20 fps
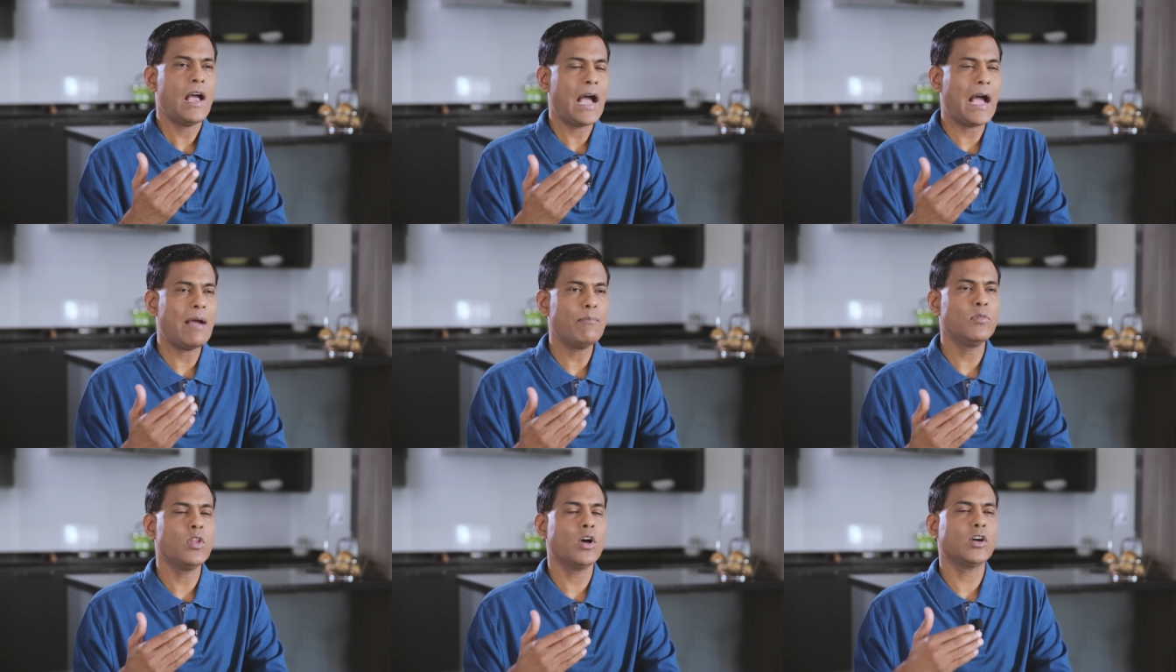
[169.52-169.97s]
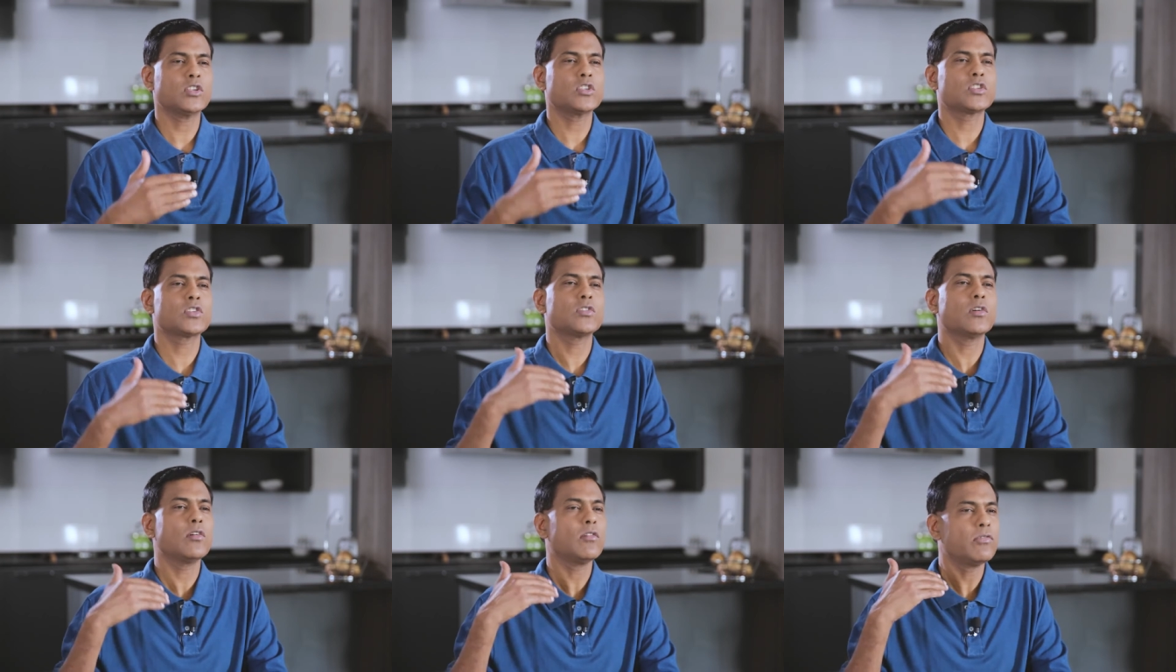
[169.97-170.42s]
I'm not
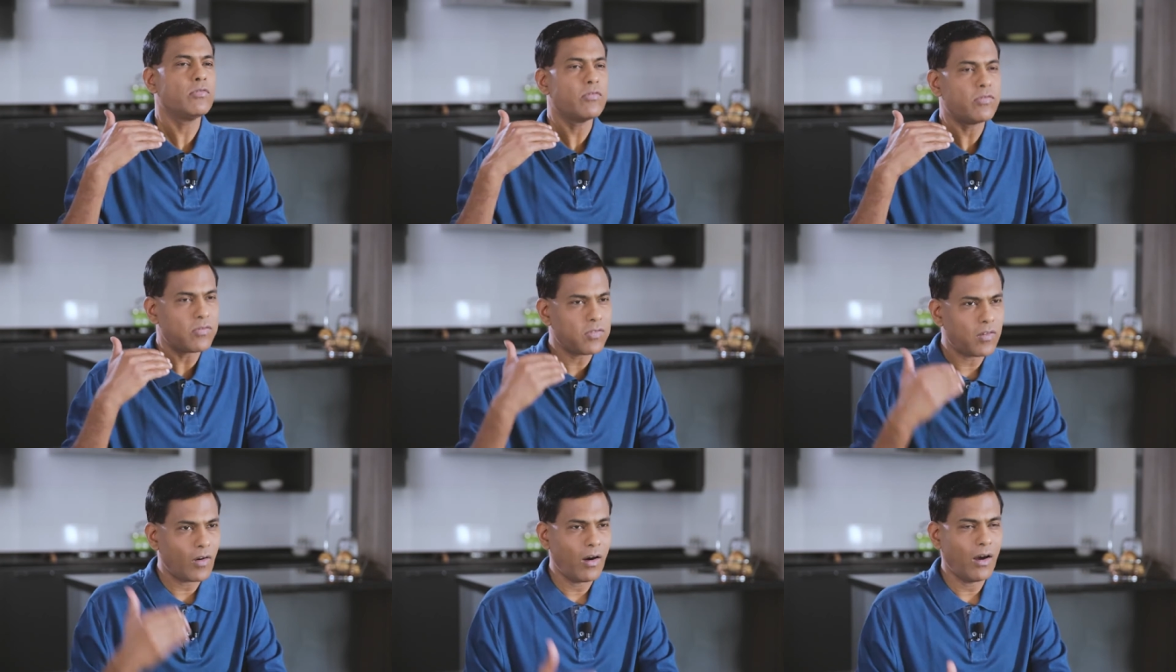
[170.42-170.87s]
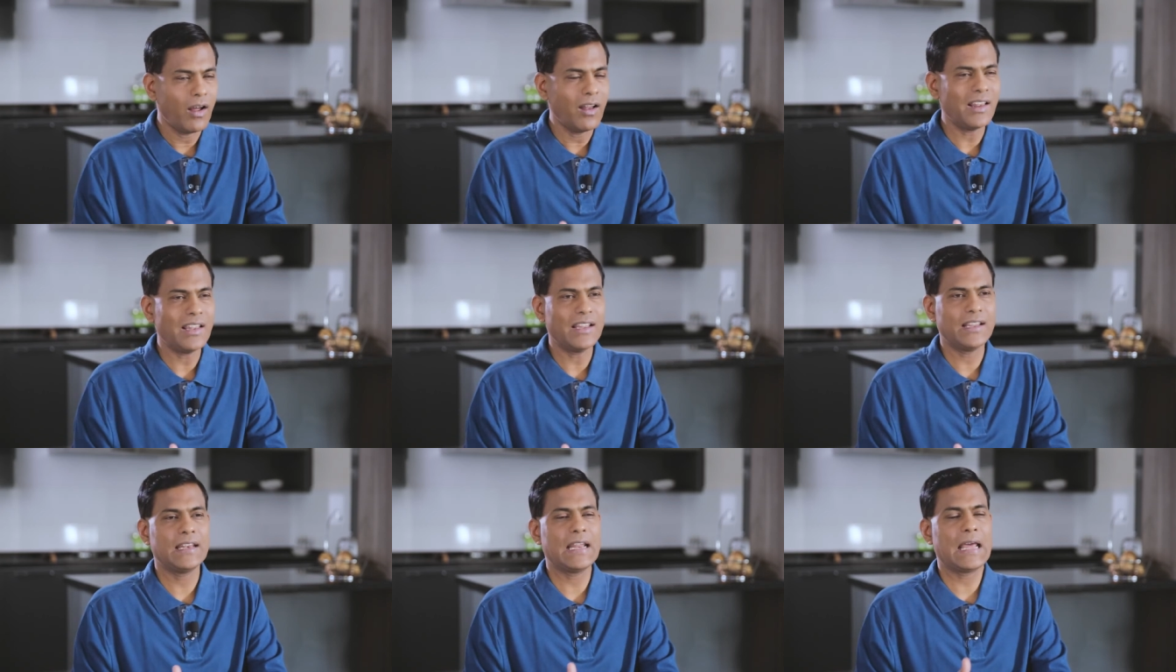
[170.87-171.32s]
so
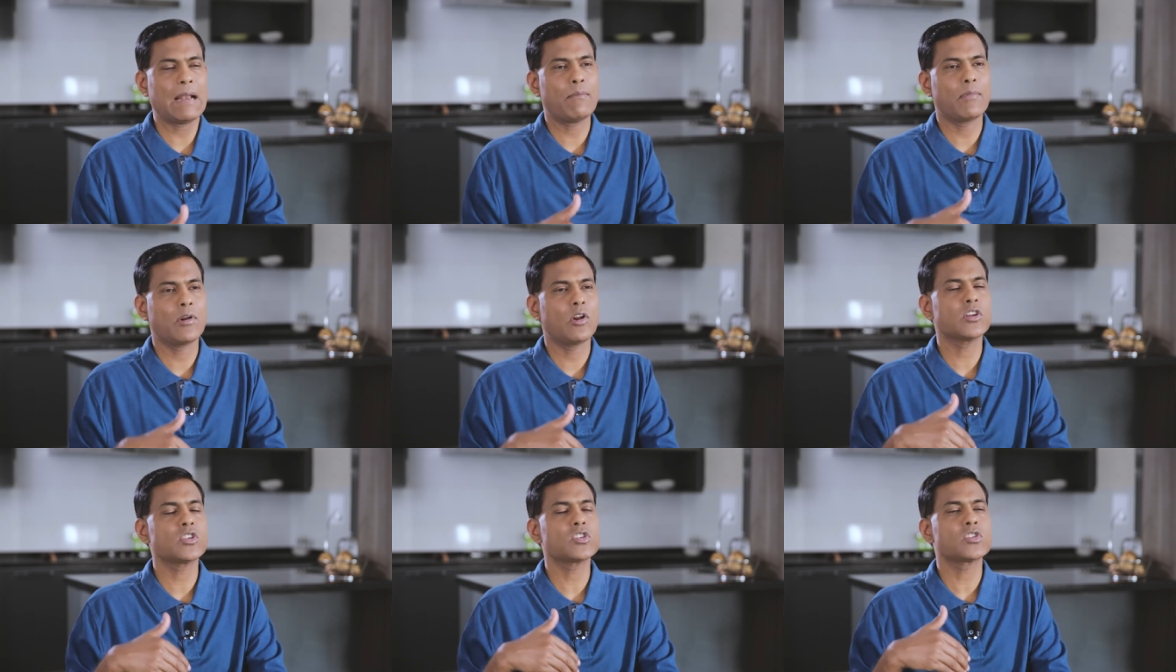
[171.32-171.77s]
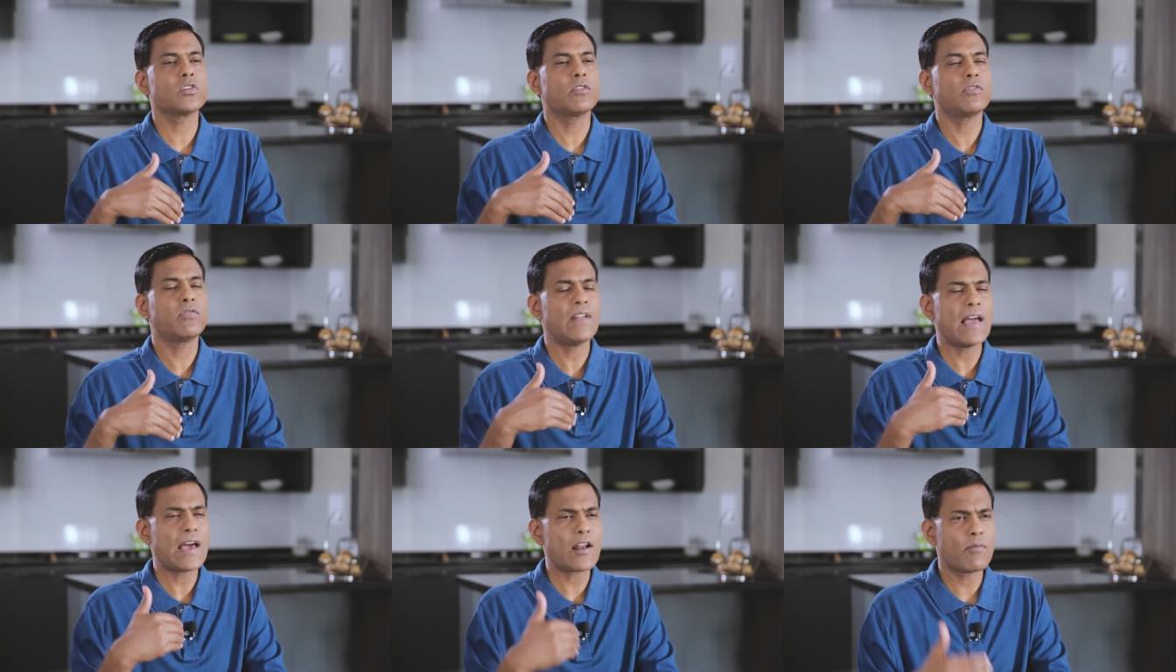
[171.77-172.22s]
fallen and I'm not so
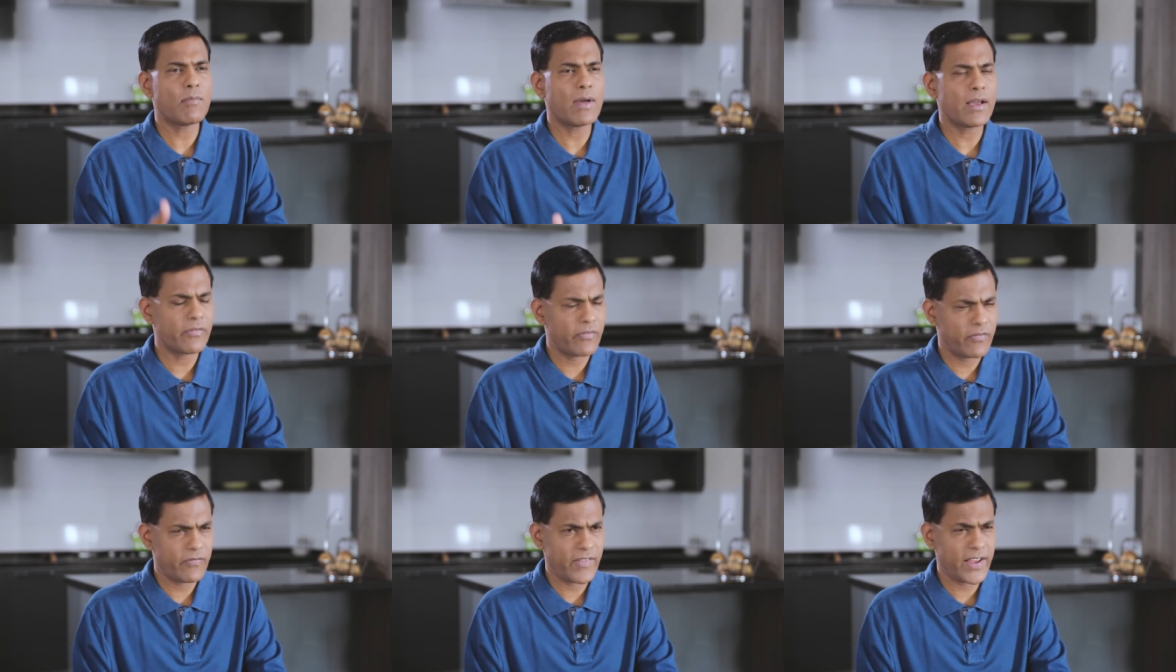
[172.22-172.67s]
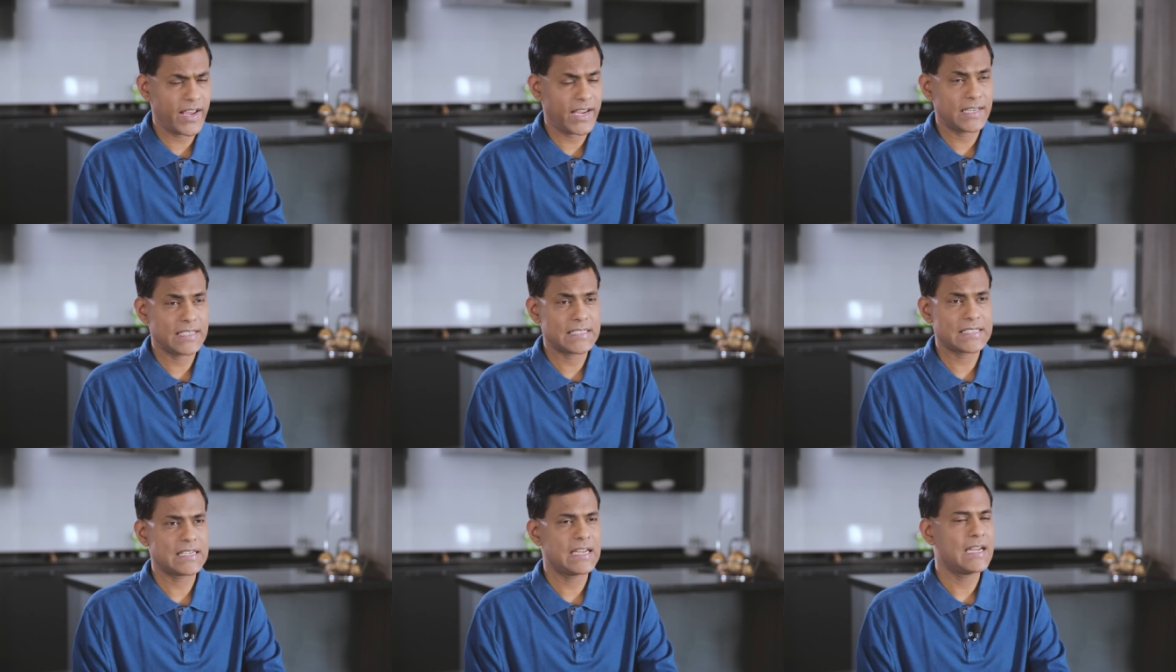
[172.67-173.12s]
flat on my
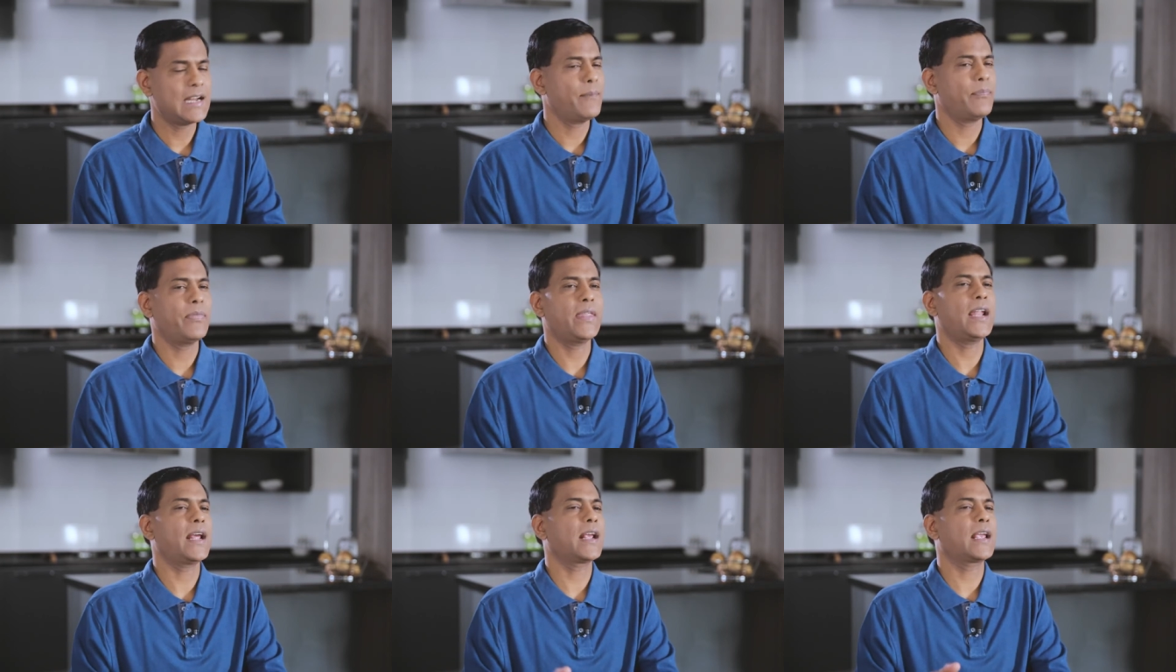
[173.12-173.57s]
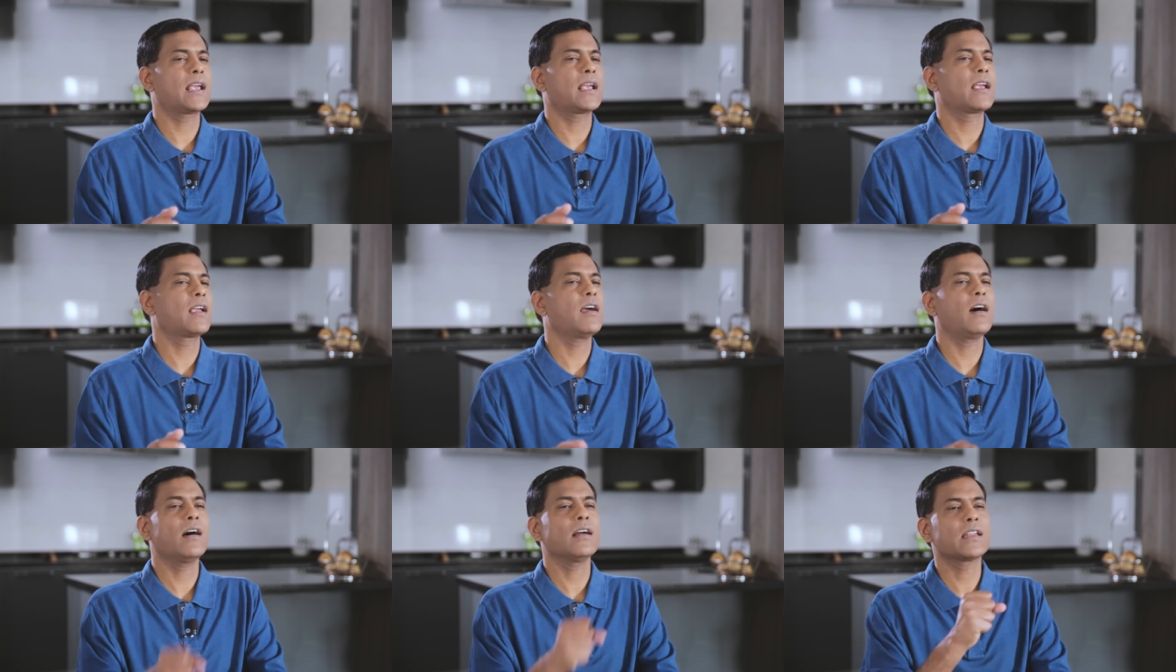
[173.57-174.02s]
face that I,
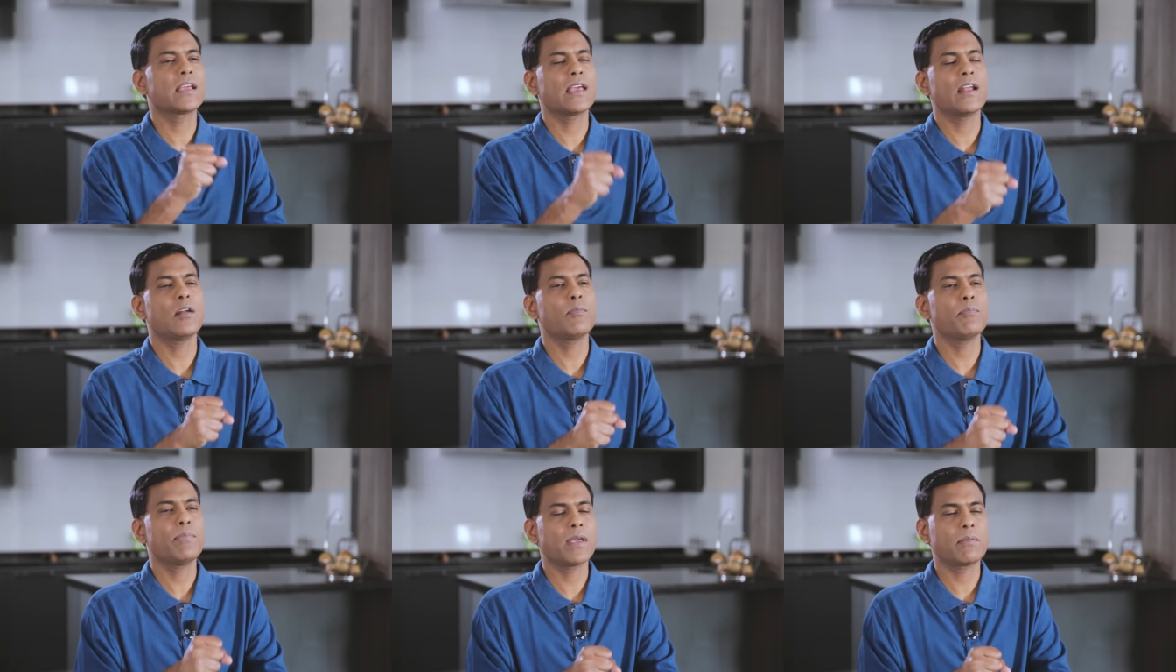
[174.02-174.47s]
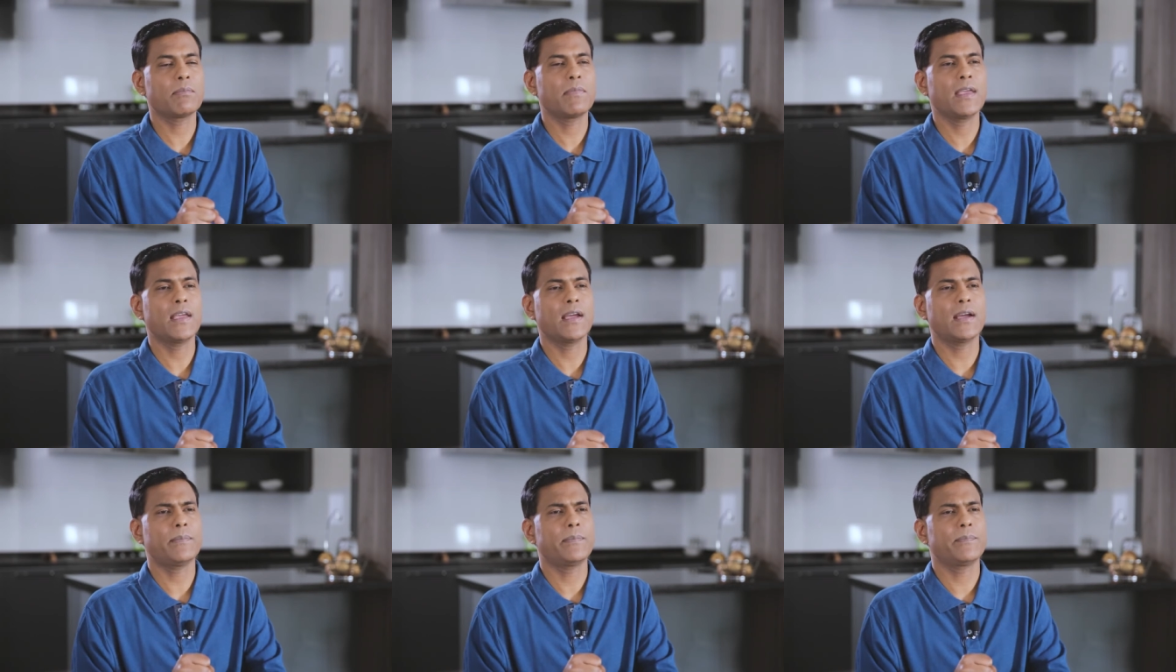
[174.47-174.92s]
God cannot pick
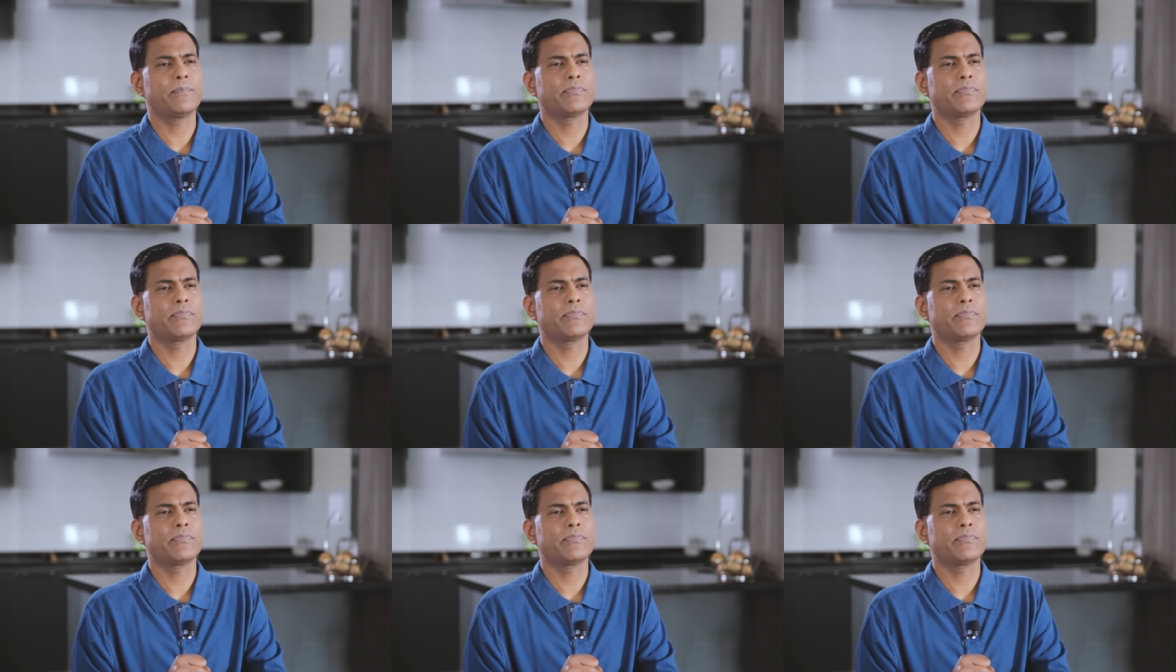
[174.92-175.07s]
me up.